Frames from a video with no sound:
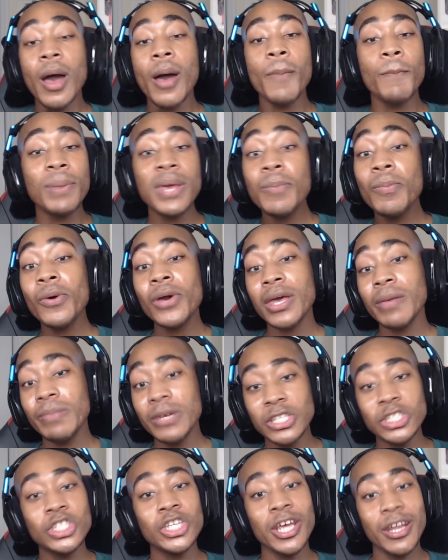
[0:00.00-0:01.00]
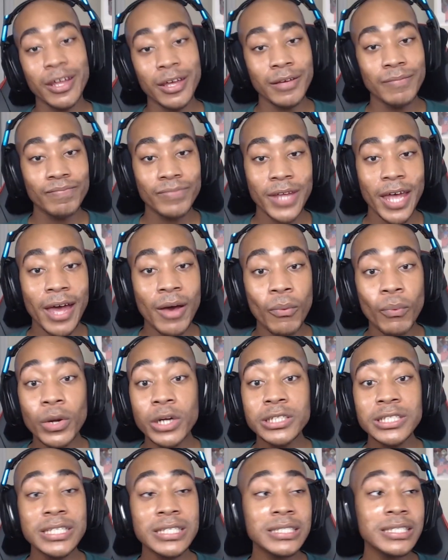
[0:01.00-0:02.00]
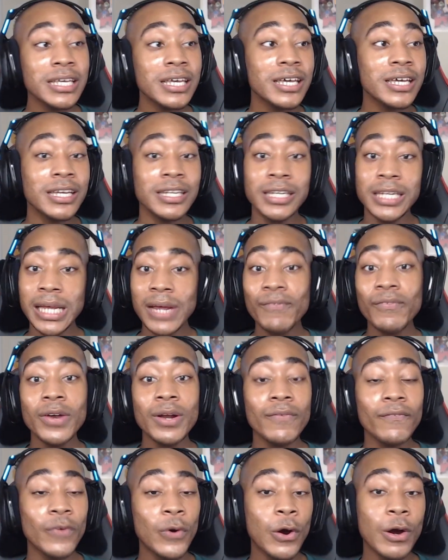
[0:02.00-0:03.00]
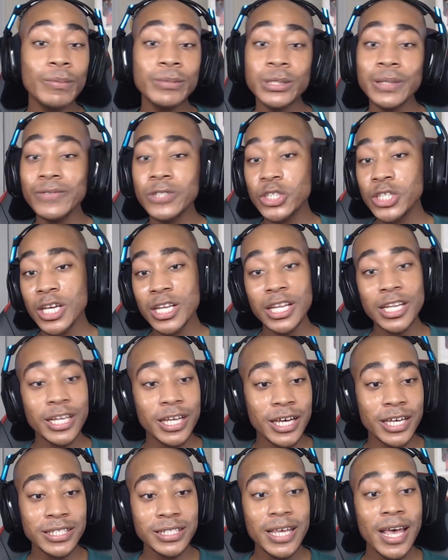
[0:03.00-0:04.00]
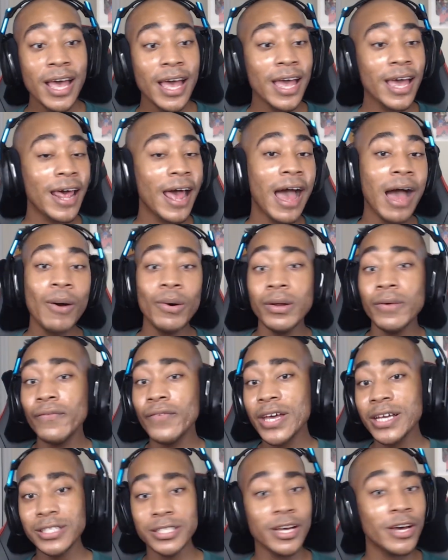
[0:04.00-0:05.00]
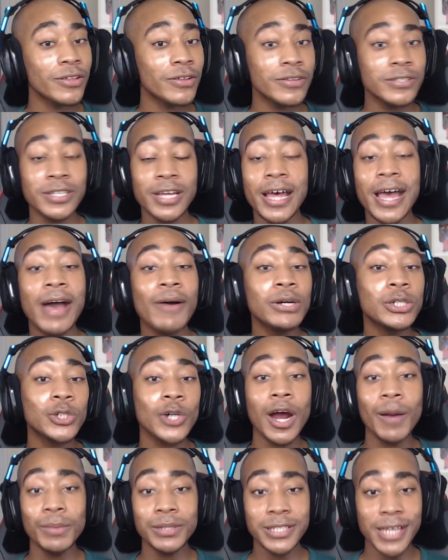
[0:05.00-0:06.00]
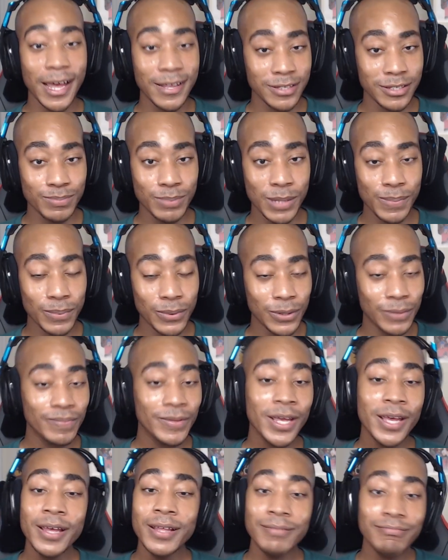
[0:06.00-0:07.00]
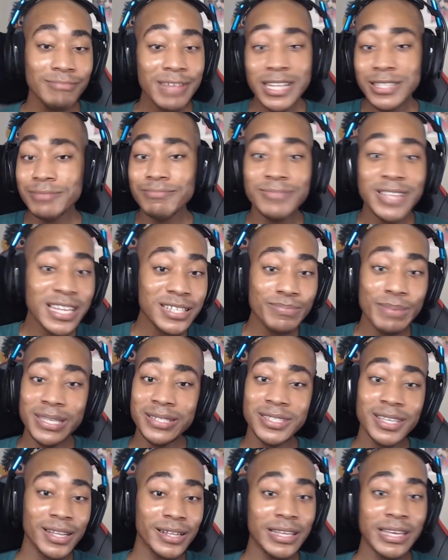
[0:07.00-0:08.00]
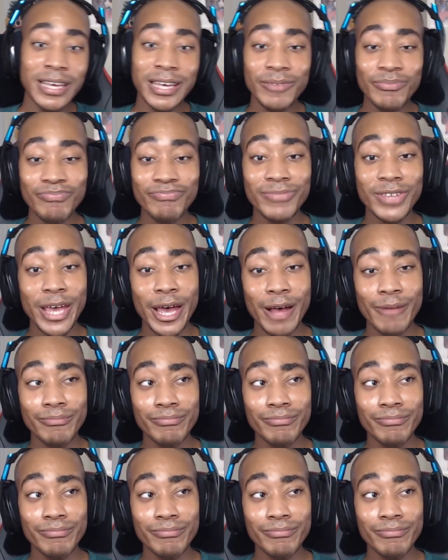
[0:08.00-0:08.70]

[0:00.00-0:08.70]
People can be shitty. And we're just seeing different forms of shittiness and how it affects others and how it traumatizes people. That's basically it. Yeah.